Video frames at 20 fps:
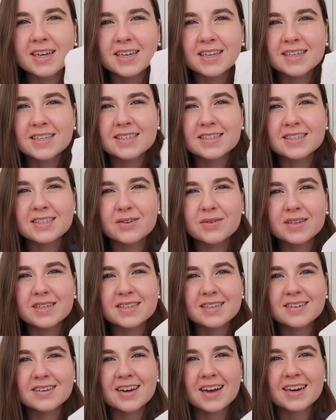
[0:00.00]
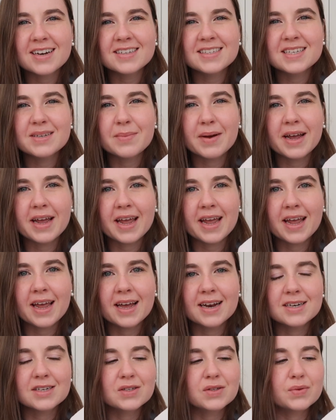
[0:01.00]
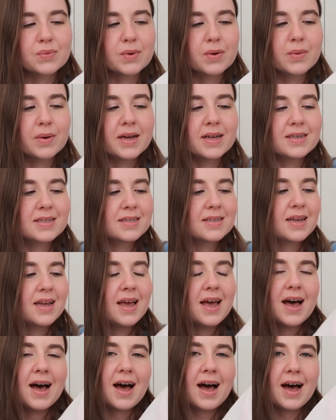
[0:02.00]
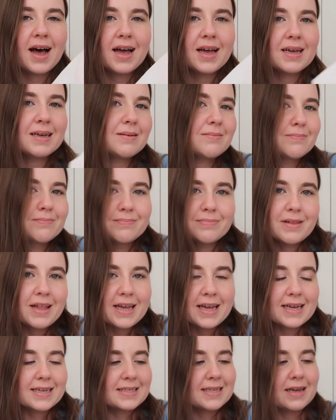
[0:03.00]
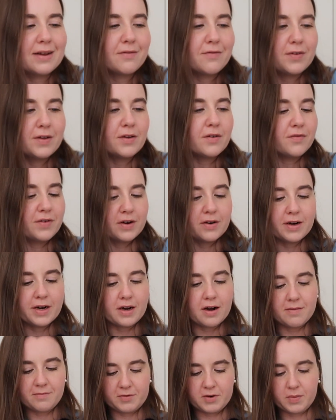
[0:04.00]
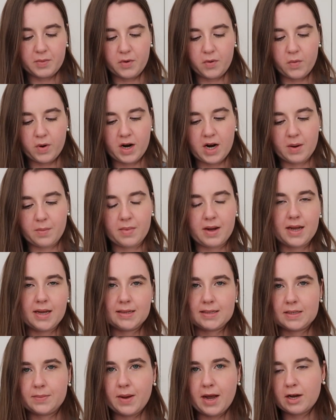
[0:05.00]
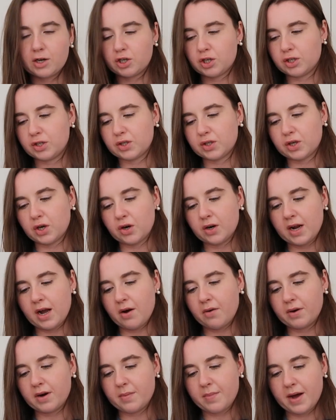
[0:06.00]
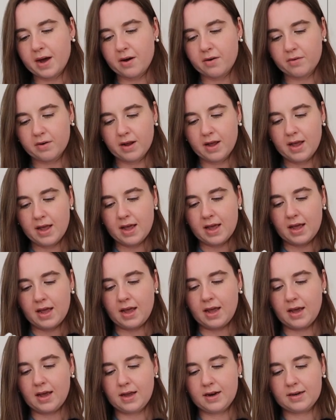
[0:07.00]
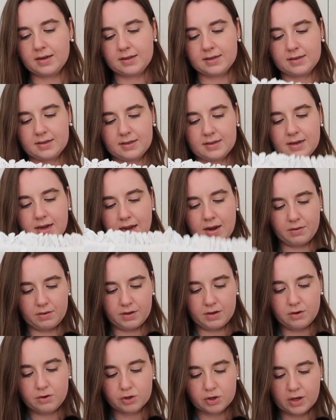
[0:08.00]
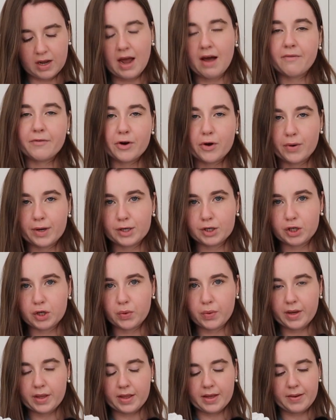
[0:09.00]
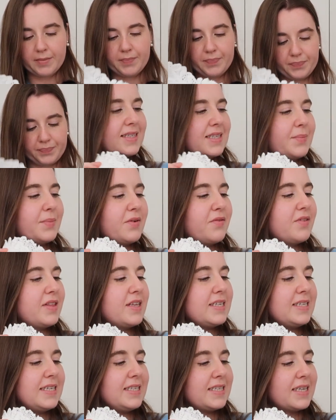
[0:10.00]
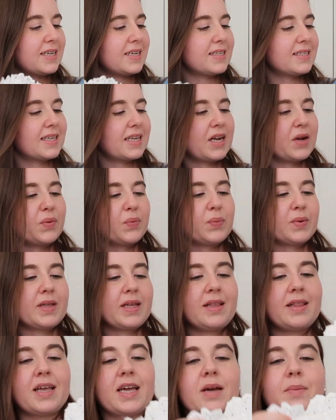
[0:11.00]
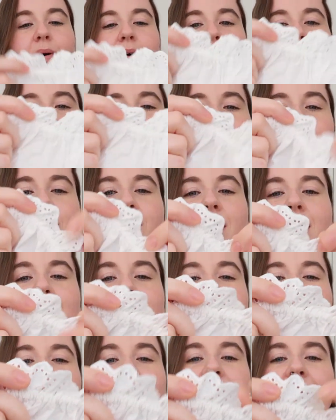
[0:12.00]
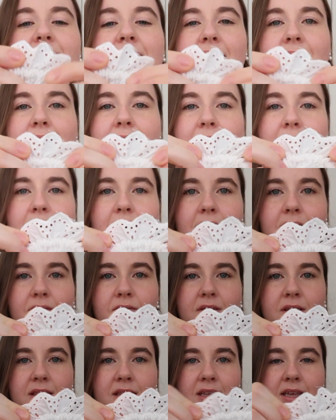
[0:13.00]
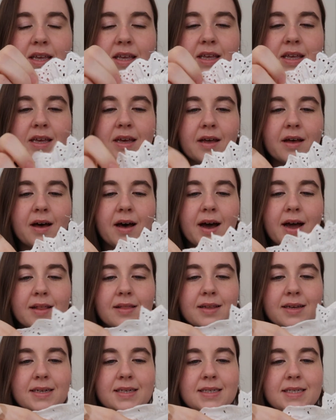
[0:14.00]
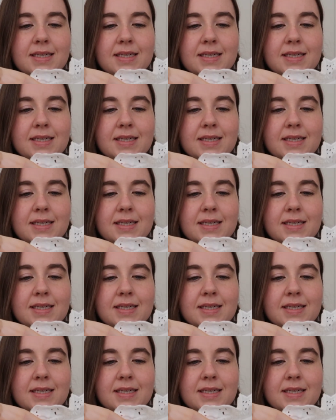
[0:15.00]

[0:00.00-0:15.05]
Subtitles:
is, you can kind of see my hand through it. I, like I said, feel very comfortable wearing my Sebastian skirt out and about, and I usually have no issue with it. Some of the details that I really like about this dress is I love the eyelet